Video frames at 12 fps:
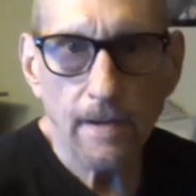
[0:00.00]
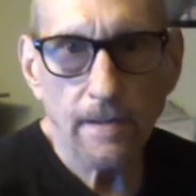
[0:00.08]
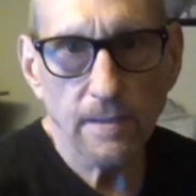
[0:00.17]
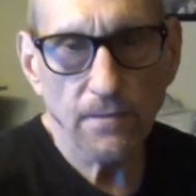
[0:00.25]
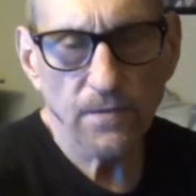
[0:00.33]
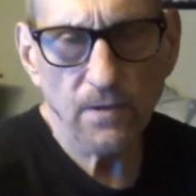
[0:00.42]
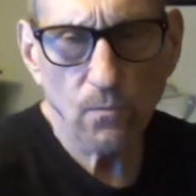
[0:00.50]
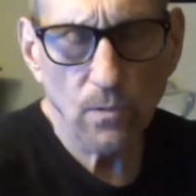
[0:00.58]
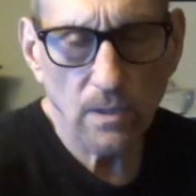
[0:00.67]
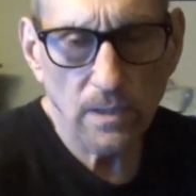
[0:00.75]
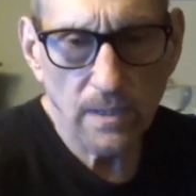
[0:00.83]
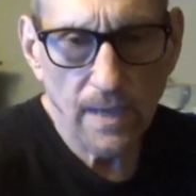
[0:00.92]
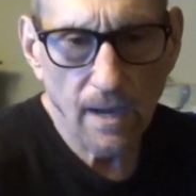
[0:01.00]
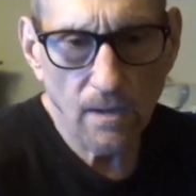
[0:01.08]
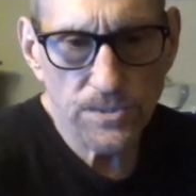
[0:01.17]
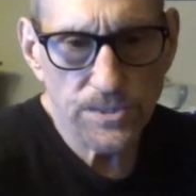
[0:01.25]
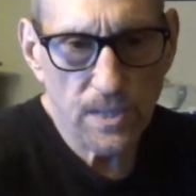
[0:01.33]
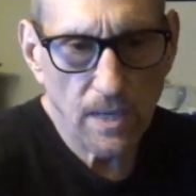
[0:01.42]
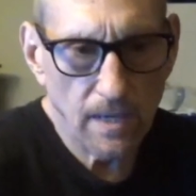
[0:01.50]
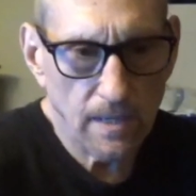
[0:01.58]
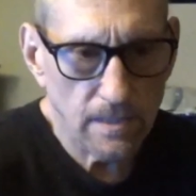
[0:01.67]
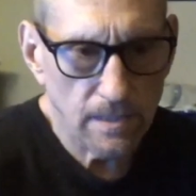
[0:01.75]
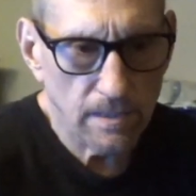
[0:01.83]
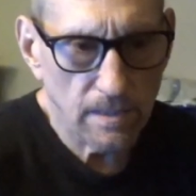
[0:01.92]
really
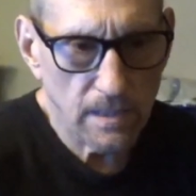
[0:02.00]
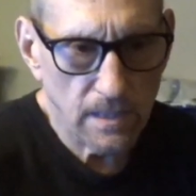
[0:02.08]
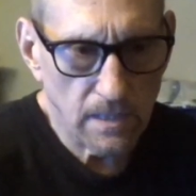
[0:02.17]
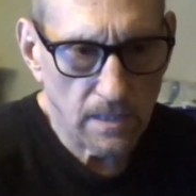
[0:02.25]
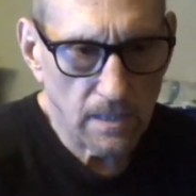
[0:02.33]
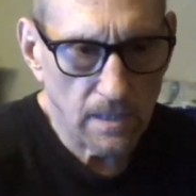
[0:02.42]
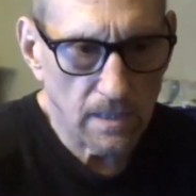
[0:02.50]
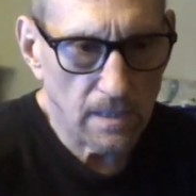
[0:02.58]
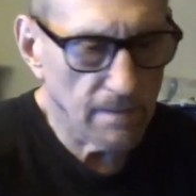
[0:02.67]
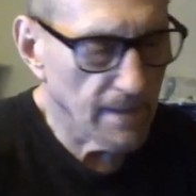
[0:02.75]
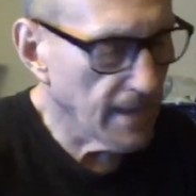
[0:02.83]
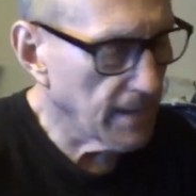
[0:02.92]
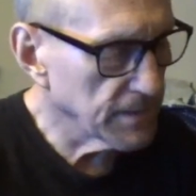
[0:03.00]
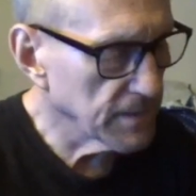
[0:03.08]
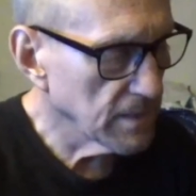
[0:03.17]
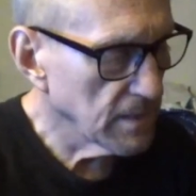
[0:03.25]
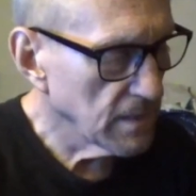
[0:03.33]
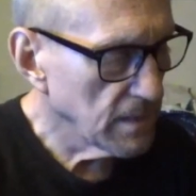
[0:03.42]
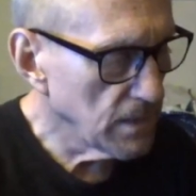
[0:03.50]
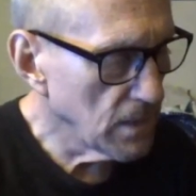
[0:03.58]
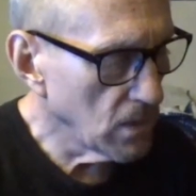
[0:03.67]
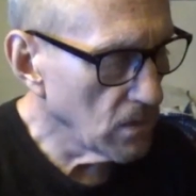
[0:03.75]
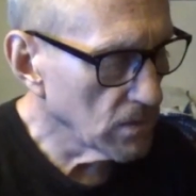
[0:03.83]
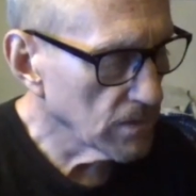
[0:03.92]
outside the key in that
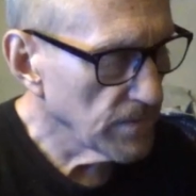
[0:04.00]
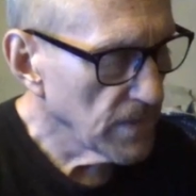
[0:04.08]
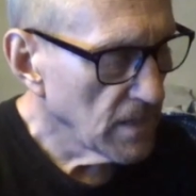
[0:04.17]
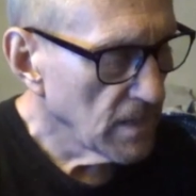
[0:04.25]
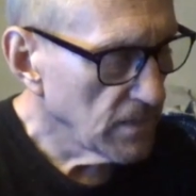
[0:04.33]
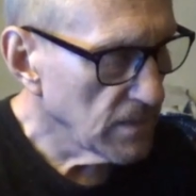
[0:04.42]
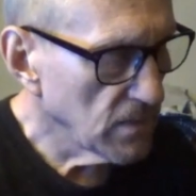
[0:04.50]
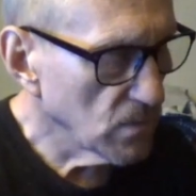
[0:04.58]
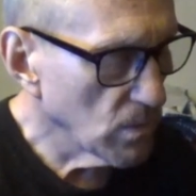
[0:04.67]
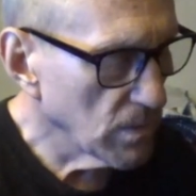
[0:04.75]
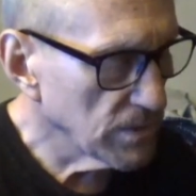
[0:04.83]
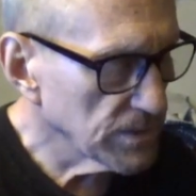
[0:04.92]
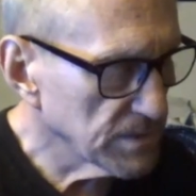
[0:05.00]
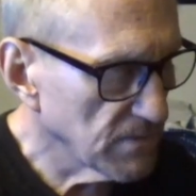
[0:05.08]
note. The other one is the